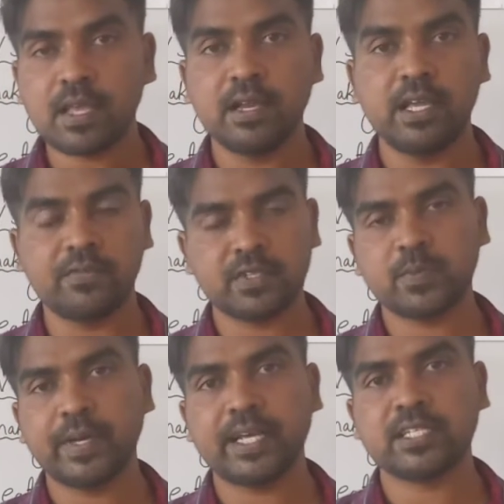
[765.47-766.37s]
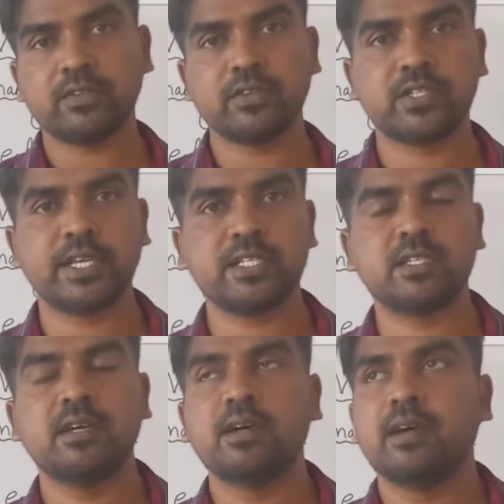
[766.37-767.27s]
leaf spinach, all those things.
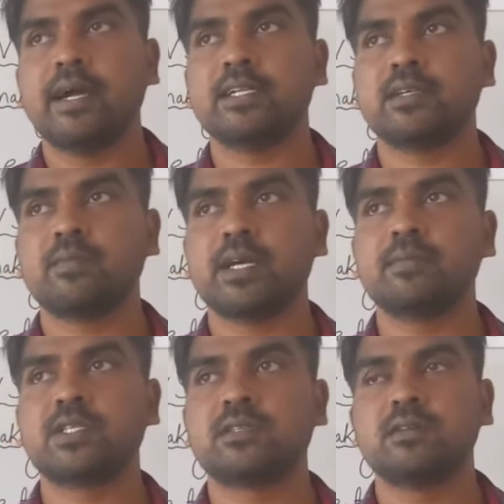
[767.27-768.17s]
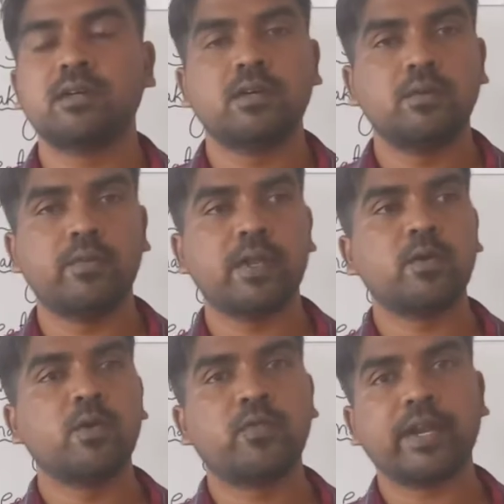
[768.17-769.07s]
And sometimes we will
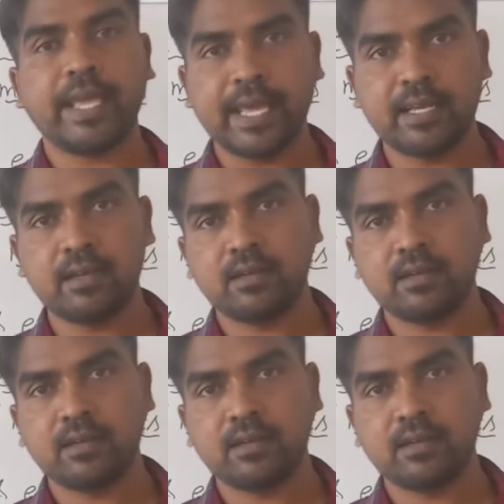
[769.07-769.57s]
go for egg,